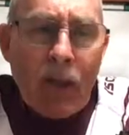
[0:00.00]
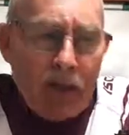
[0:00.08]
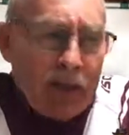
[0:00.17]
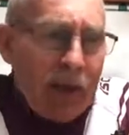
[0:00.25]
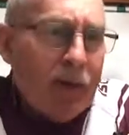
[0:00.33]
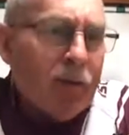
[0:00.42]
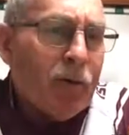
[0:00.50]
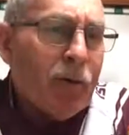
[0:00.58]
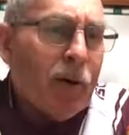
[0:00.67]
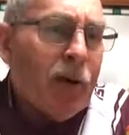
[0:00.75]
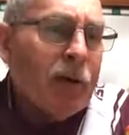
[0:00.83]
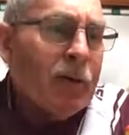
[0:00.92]
Okay, all
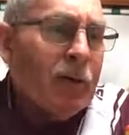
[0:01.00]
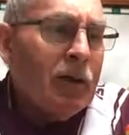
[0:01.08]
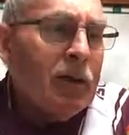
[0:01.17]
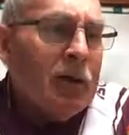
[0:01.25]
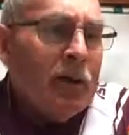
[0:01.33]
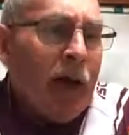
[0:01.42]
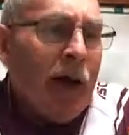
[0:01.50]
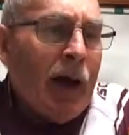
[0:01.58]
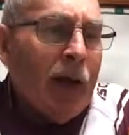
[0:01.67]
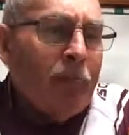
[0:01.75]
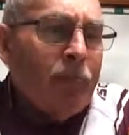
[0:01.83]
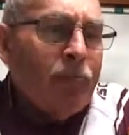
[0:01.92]
right.
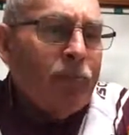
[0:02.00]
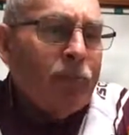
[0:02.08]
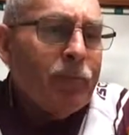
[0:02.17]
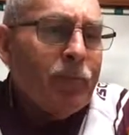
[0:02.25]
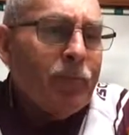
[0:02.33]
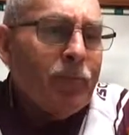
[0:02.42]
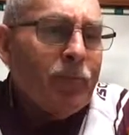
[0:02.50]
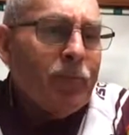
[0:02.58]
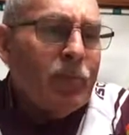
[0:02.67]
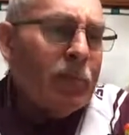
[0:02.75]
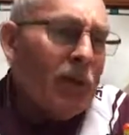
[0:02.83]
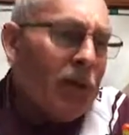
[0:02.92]

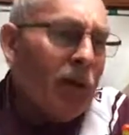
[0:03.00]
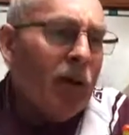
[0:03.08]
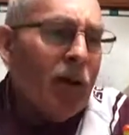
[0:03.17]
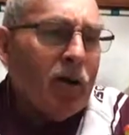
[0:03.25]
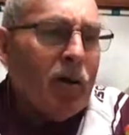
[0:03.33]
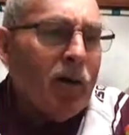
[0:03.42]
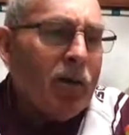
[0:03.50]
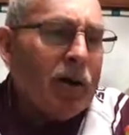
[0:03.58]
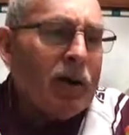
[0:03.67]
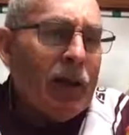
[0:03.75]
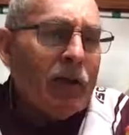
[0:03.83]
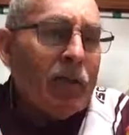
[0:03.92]
I
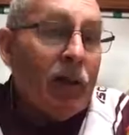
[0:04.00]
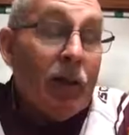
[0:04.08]
reckon that...